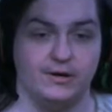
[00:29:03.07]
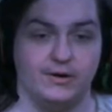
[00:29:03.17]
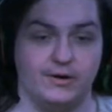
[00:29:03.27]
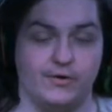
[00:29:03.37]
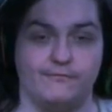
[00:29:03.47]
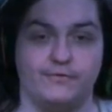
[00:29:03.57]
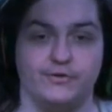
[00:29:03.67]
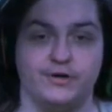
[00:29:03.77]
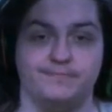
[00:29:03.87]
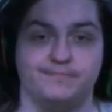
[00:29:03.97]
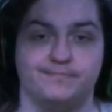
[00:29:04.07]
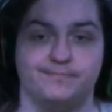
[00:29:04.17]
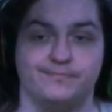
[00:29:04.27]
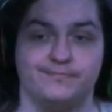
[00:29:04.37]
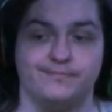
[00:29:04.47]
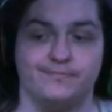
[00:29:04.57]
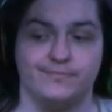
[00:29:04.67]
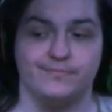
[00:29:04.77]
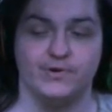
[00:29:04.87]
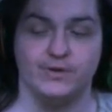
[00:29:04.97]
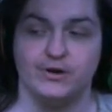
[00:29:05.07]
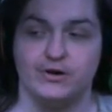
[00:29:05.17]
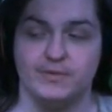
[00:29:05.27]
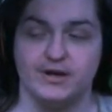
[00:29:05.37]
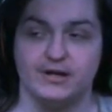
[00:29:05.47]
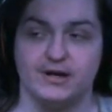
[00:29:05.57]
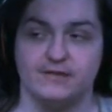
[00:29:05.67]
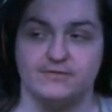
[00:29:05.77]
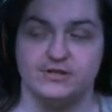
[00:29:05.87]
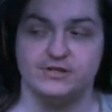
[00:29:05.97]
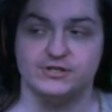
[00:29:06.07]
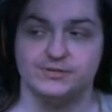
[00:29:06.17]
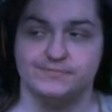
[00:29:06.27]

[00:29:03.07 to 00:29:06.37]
hopefully we all make it out of this